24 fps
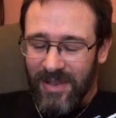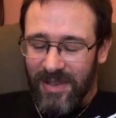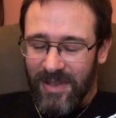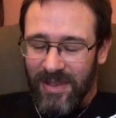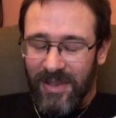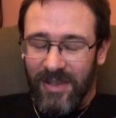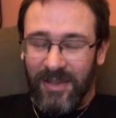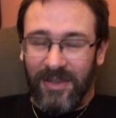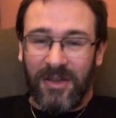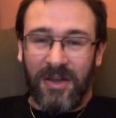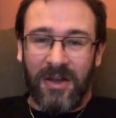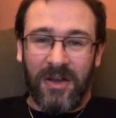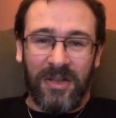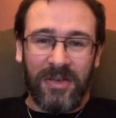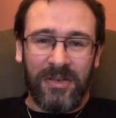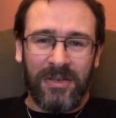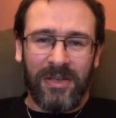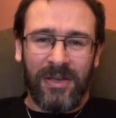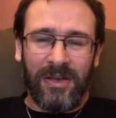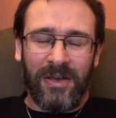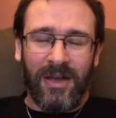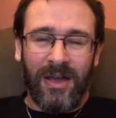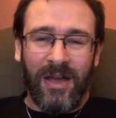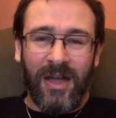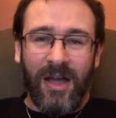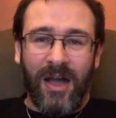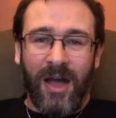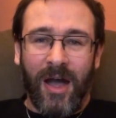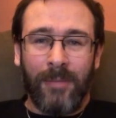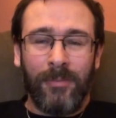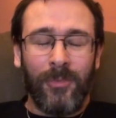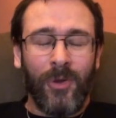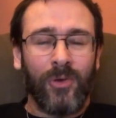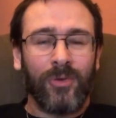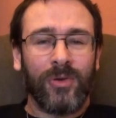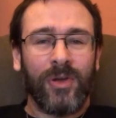it kind of...
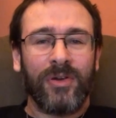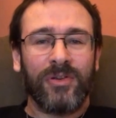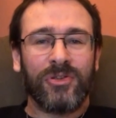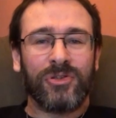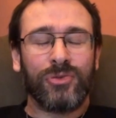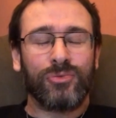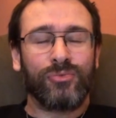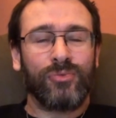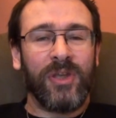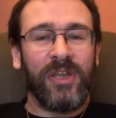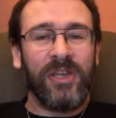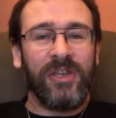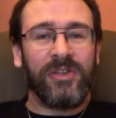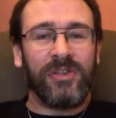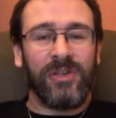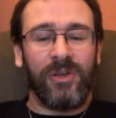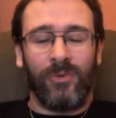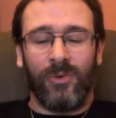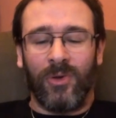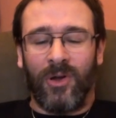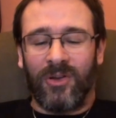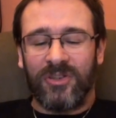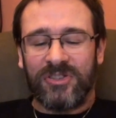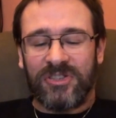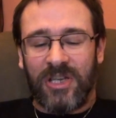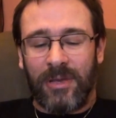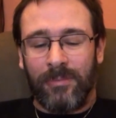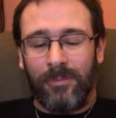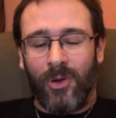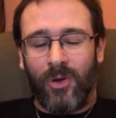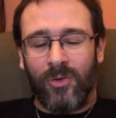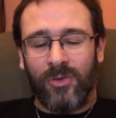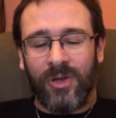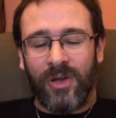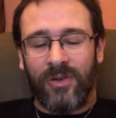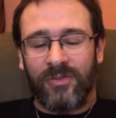I'm not going to read you lots, I'm
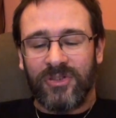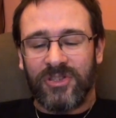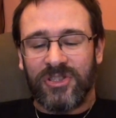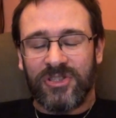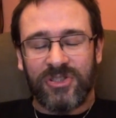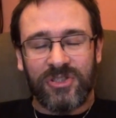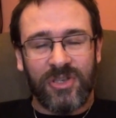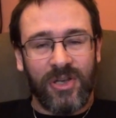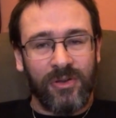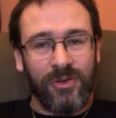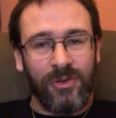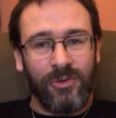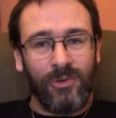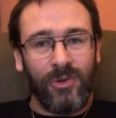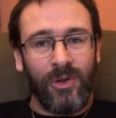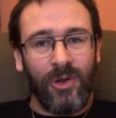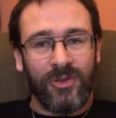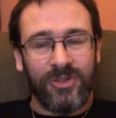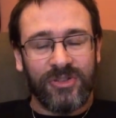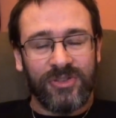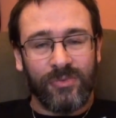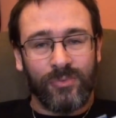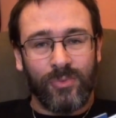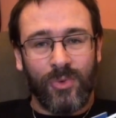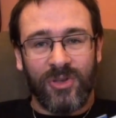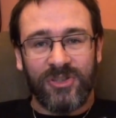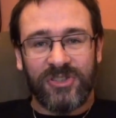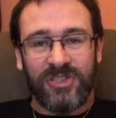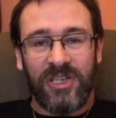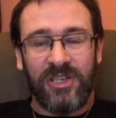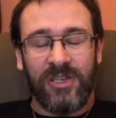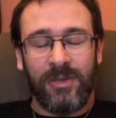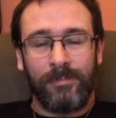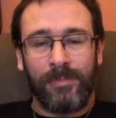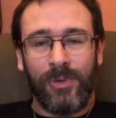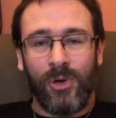not going to show you lots of what's
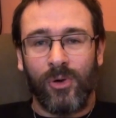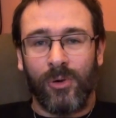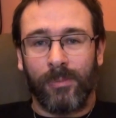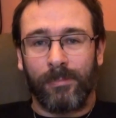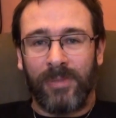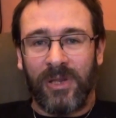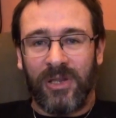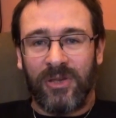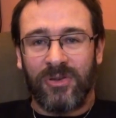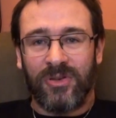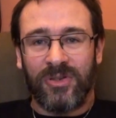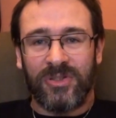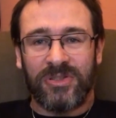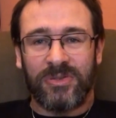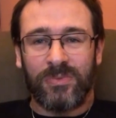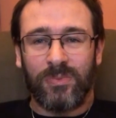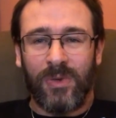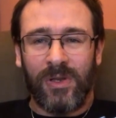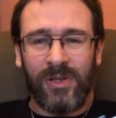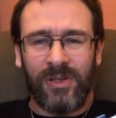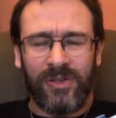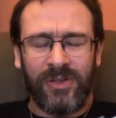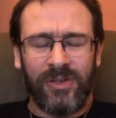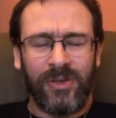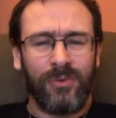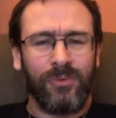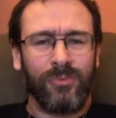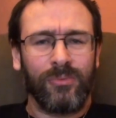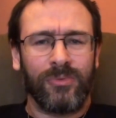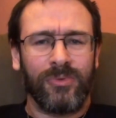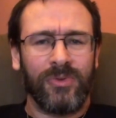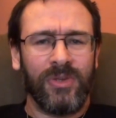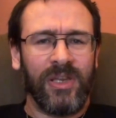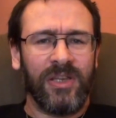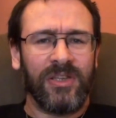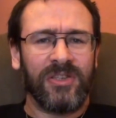in the book because, well, you
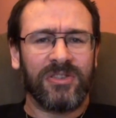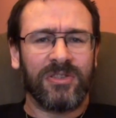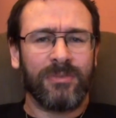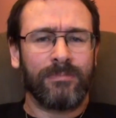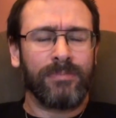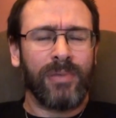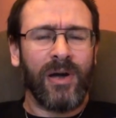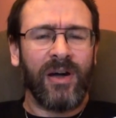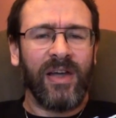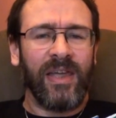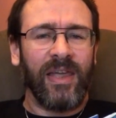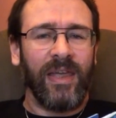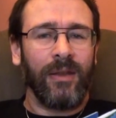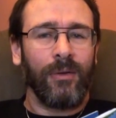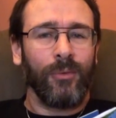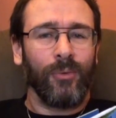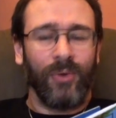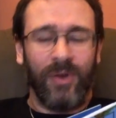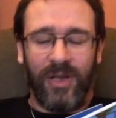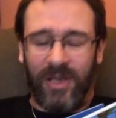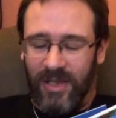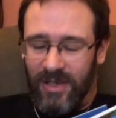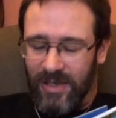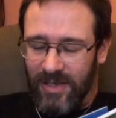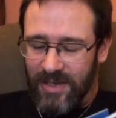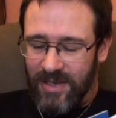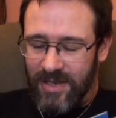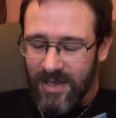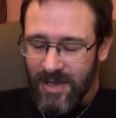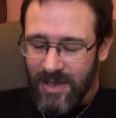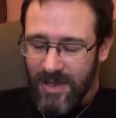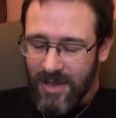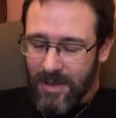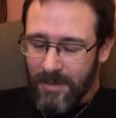need to buy it really.